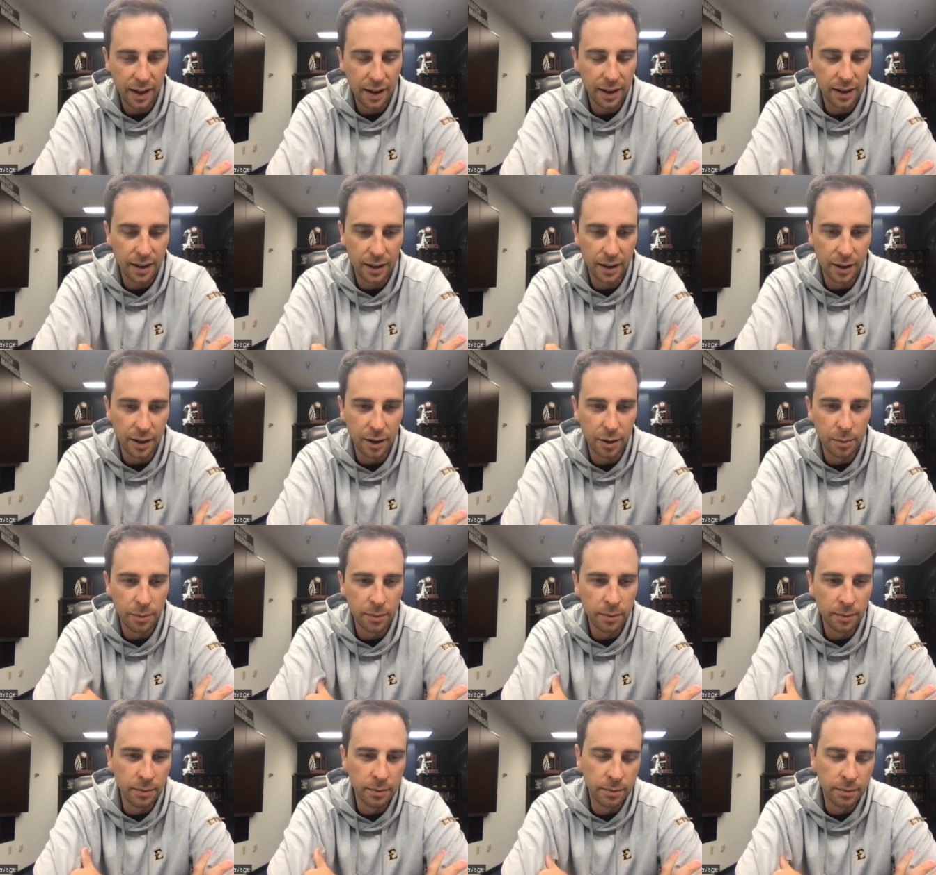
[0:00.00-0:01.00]

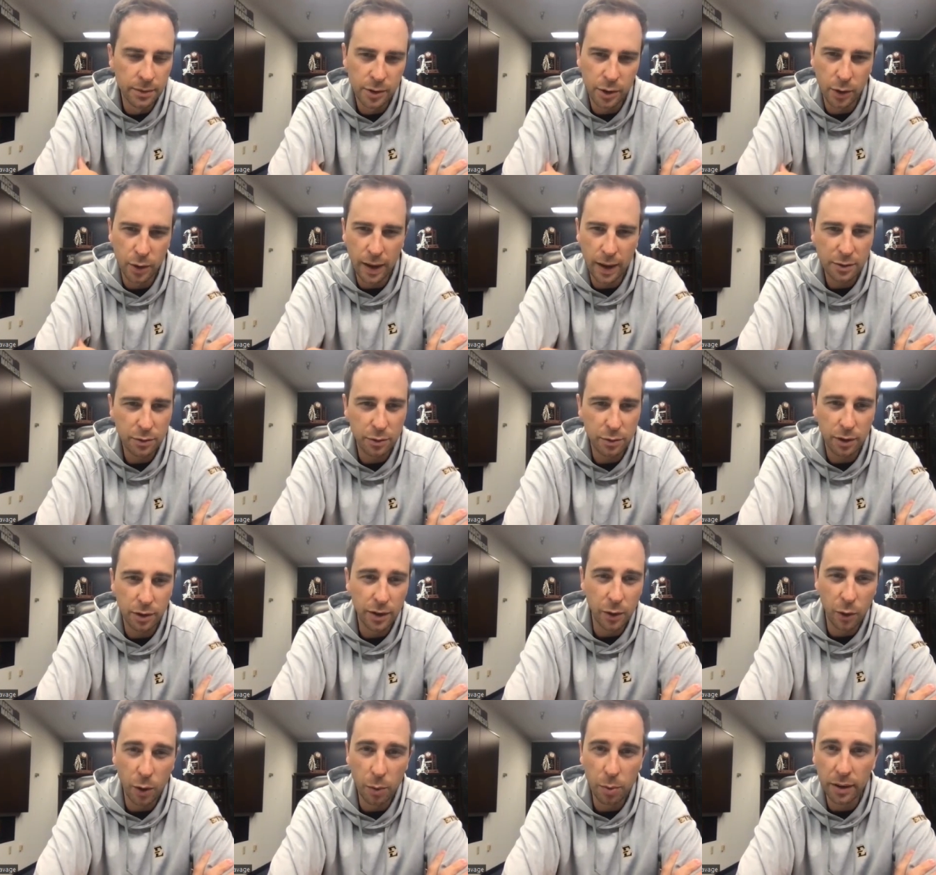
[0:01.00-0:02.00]
um, so that's really
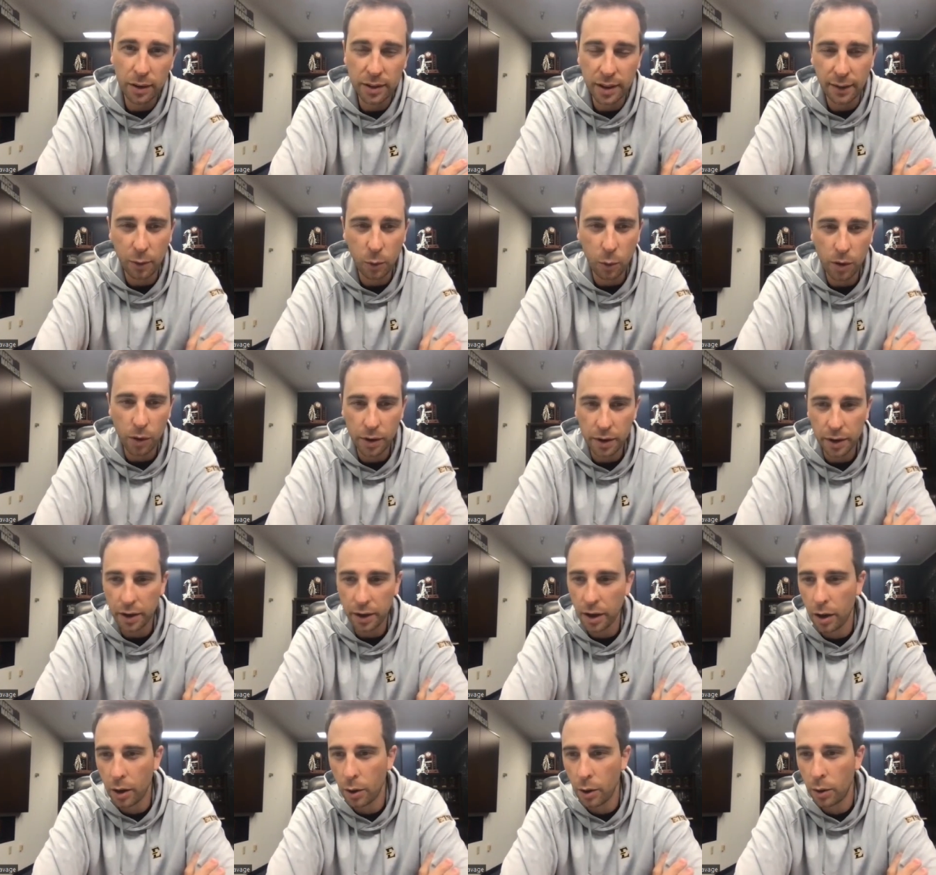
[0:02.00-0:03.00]
the only place I ever wanted to
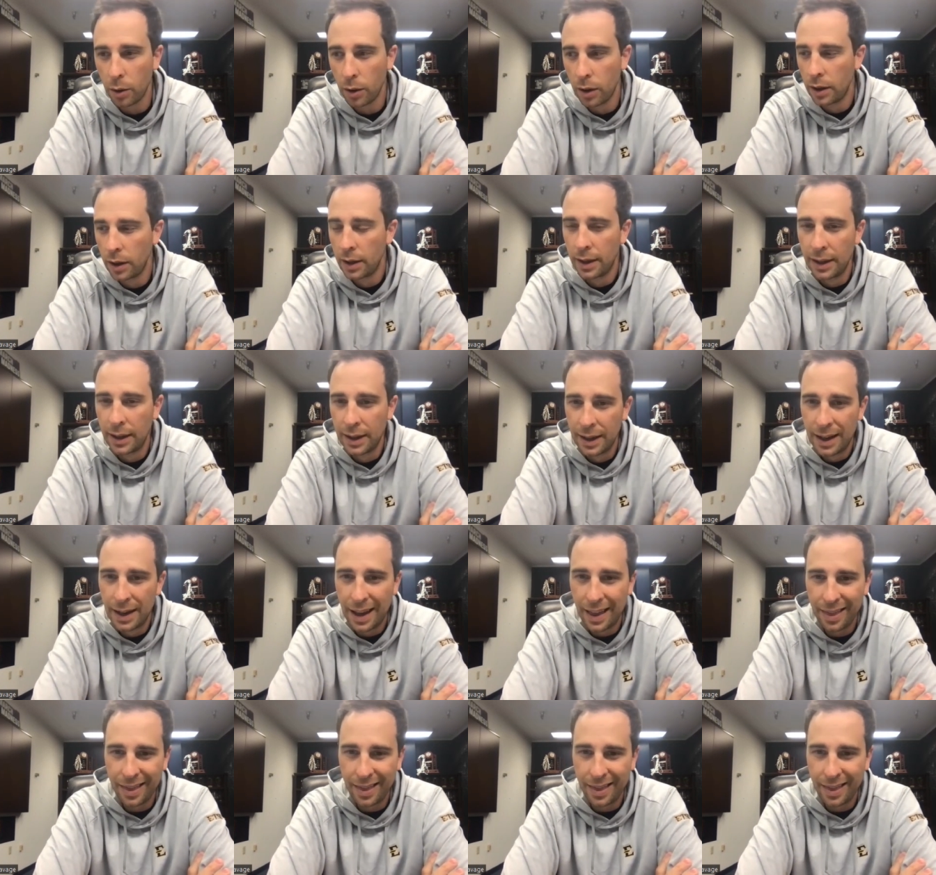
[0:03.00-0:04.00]
go.
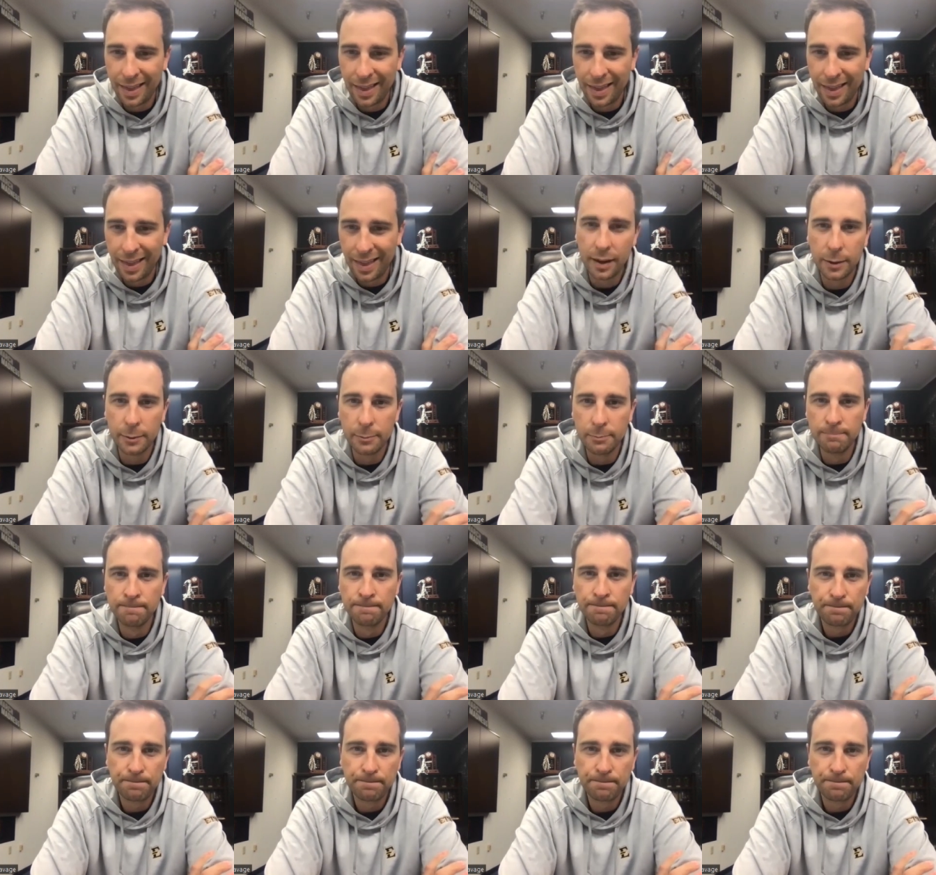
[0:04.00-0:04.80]
And then um,